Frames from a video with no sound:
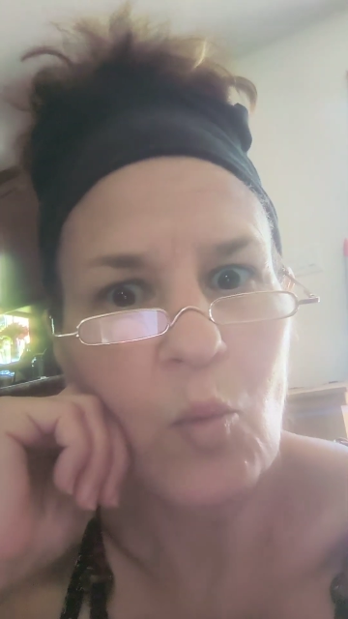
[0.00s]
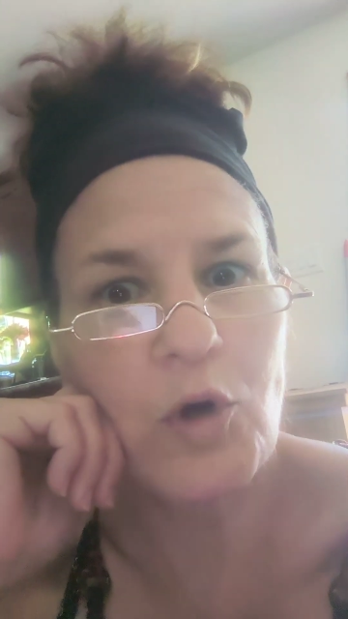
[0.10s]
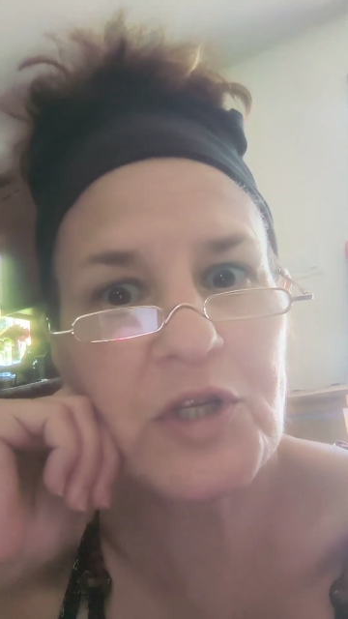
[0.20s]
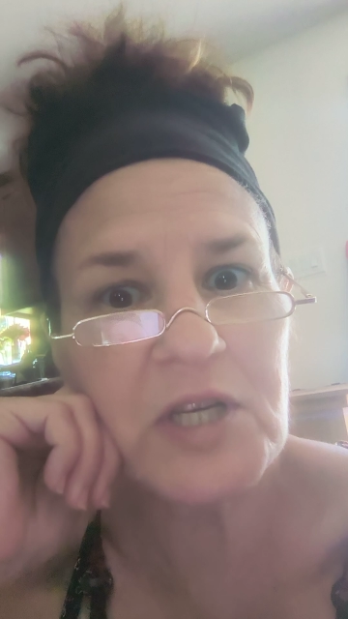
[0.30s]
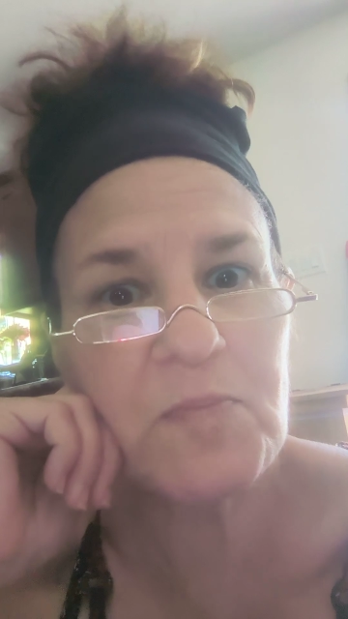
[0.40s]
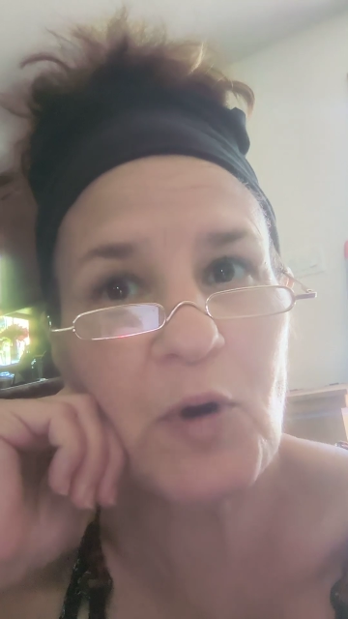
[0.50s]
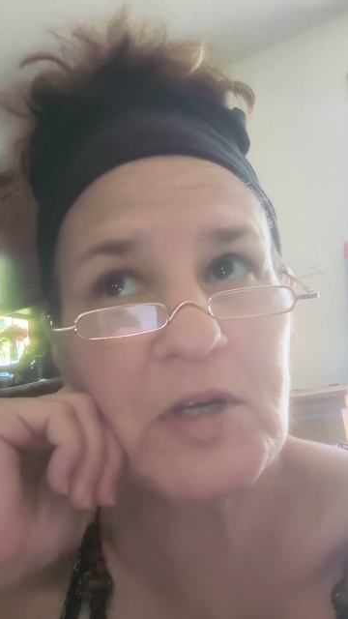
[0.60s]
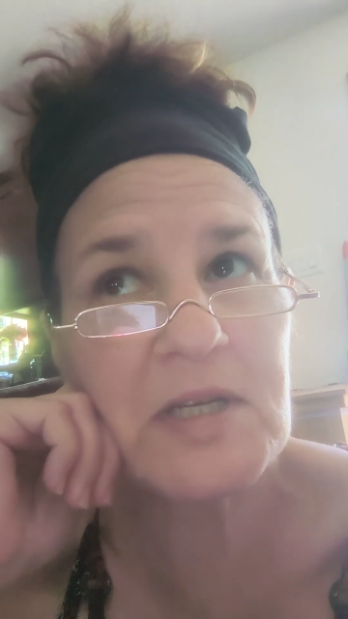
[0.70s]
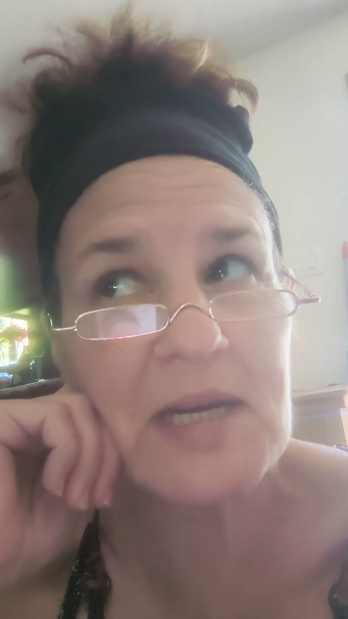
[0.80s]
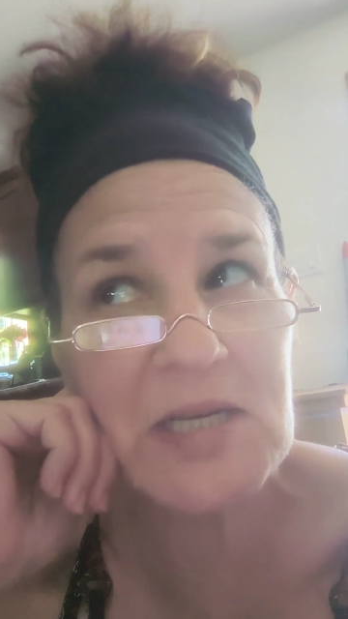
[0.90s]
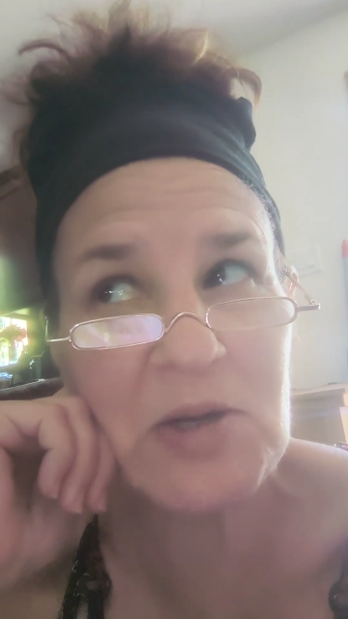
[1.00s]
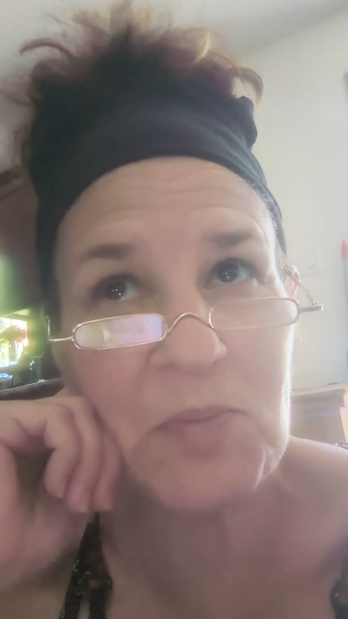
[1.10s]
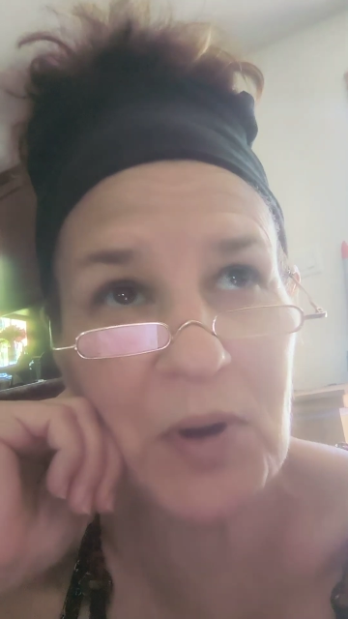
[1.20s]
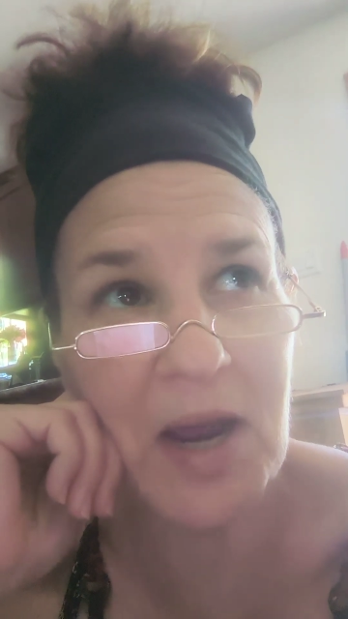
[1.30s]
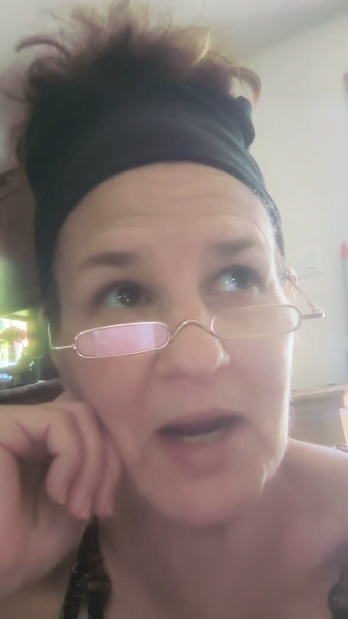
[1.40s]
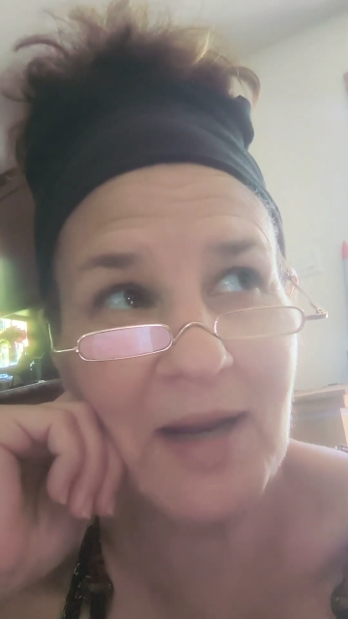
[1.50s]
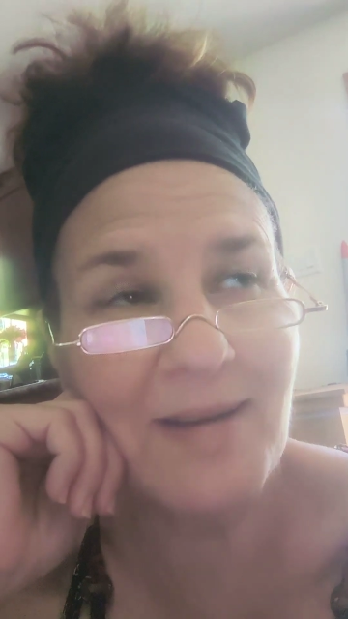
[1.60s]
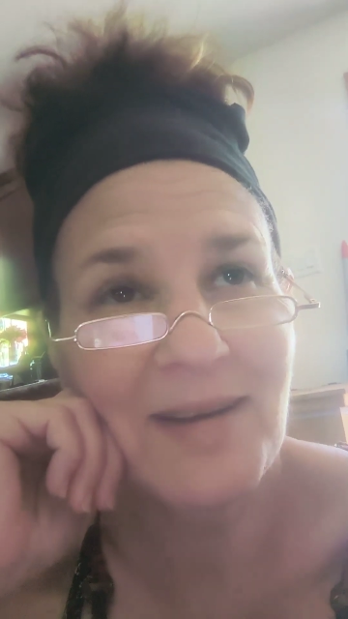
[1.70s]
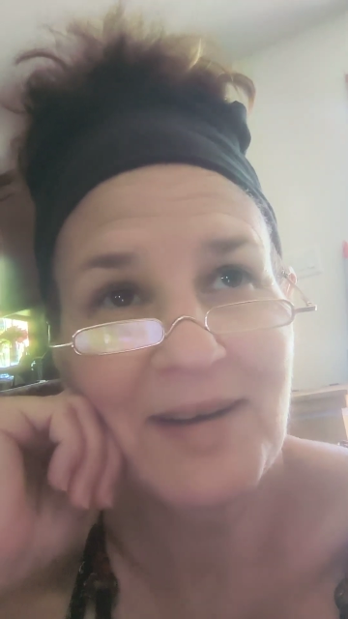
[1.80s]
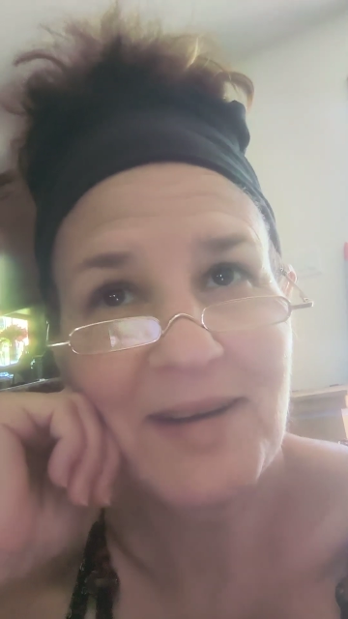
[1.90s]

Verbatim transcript: We're just participating.